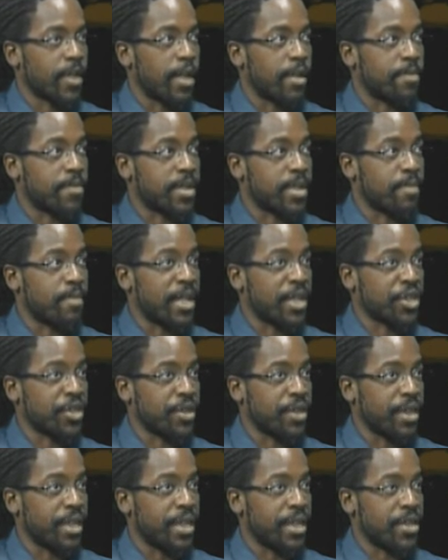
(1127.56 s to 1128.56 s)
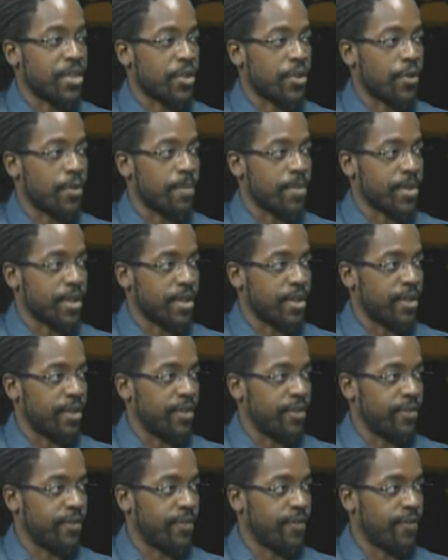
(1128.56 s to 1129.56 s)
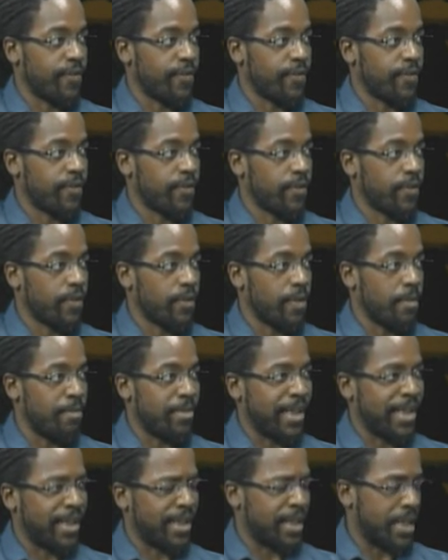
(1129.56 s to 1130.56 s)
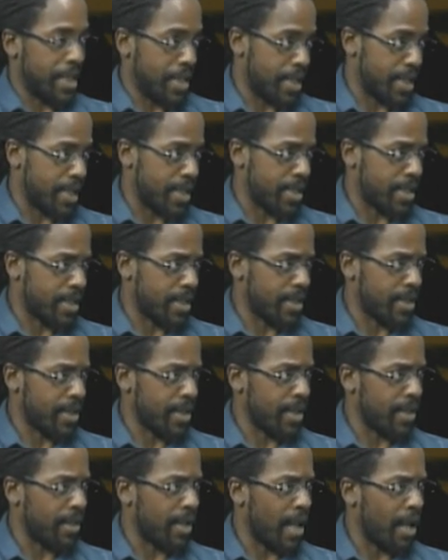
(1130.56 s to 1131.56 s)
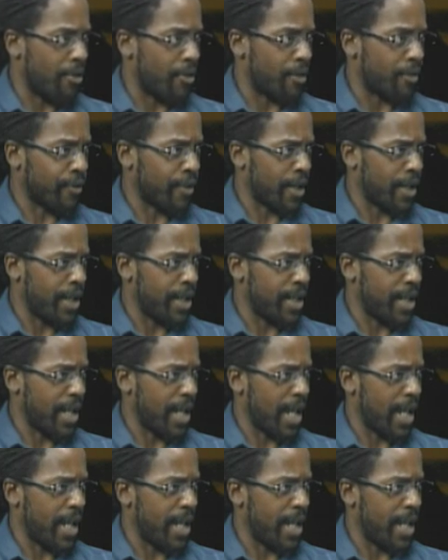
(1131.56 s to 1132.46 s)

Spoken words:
especially in terms of being consistent in how I write